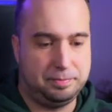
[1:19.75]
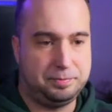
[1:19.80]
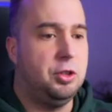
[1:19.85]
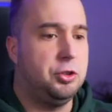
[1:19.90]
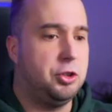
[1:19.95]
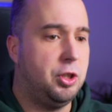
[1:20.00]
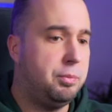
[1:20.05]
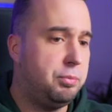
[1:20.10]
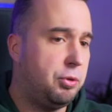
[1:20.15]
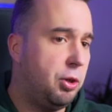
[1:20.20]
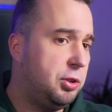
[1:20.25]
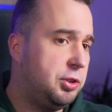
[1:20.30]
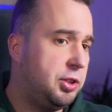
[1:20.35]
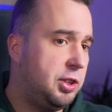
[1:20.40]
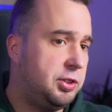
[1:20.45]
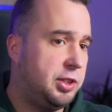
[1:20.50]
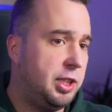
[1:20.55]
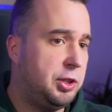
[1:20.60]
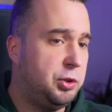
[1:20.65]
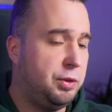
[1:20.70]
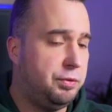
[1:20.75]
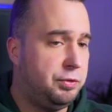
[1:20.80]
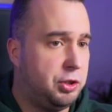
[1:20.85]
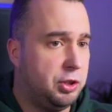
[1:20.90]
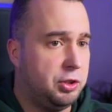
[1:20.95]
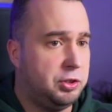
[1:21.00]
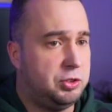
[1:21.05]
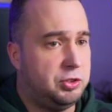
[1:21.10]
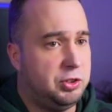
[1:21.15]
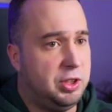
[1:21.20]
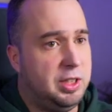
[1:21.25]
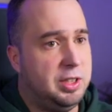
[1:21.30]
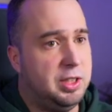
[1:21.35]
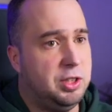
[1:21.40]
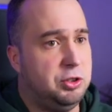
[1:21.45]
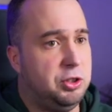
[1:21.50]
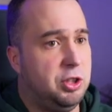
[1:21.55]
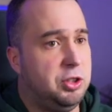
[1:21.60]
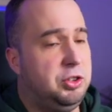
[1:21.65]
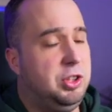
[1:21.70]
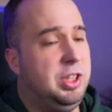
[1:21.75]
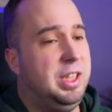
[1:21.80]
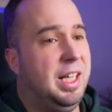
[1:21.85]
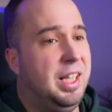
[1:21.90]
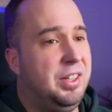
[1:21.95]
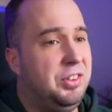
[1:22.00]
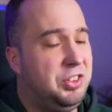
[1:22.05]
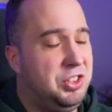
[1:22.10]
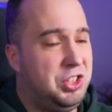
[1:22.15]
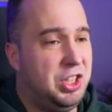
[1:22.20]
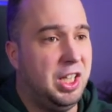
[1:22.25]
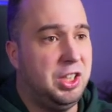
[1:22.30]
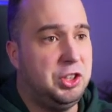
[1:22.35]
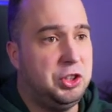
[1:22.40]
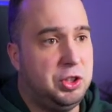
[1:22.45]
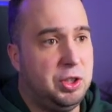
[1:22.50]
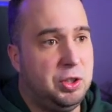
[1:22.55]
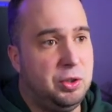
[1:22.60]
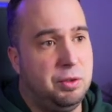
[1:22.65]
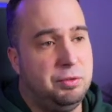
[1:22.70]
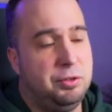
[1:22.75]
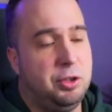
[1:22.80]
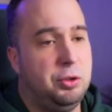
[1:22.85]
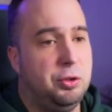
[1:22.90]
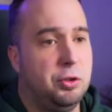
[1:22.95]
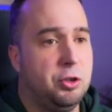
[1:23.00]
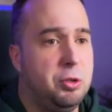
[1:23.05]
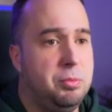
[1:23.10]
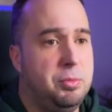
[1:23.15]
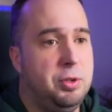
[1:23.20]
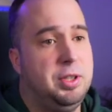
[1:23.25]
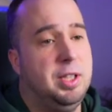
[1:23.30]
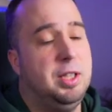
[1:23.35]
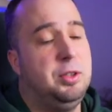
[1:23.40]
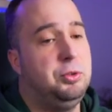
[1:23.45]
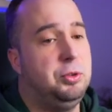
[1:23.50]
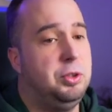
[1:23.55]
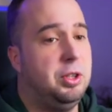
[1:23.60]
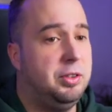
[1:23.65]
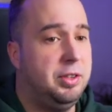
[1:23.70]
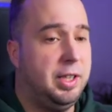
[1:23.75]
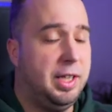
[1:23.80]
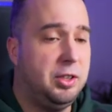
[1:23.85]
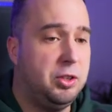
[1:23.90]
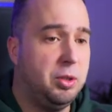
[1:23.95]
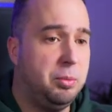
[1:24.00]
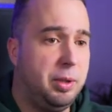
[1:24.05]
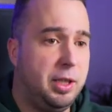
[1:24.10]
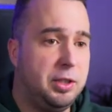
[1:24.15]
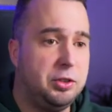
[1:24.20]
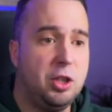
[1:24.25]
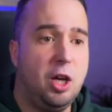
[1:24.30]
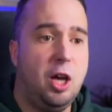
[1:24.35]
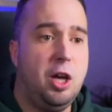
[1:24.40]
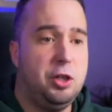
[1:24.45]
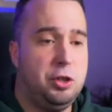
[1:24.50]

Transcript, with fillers: So the process that you've just seen is just the ingestion of the document into the database.